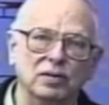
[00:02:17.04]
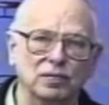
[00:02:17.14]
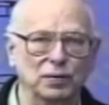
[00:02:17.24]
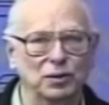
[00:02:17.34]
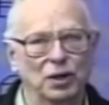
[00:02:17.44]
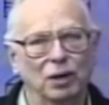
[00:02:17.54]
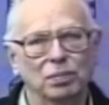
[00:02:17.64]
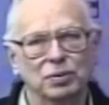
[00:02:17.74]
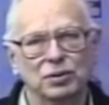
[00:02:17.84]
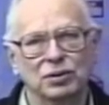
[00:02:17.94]
for
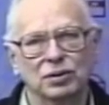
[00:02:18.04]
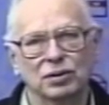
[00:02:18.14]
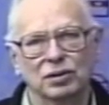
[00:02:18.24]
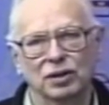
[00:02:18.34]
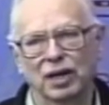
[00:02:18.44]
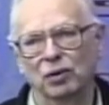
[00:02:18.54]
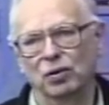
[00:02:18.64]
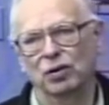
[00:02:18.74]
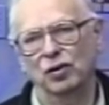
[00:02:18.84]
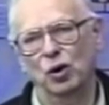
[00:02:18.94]
dumps, to get
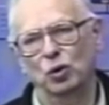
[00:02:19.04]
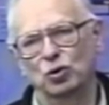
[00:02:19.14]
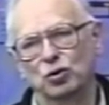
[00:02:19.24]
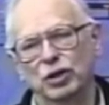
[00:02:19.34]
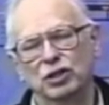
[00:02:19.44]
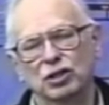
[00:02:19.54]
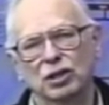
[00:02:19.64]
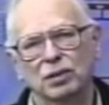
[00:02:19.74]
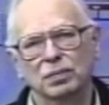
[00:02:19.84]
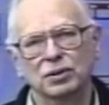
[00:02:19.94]
rid of the old tree
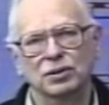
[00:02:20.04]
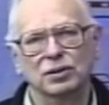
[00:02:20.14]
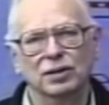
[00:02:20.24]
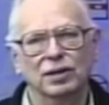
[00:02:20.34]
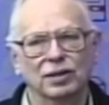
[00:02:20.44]
stumps.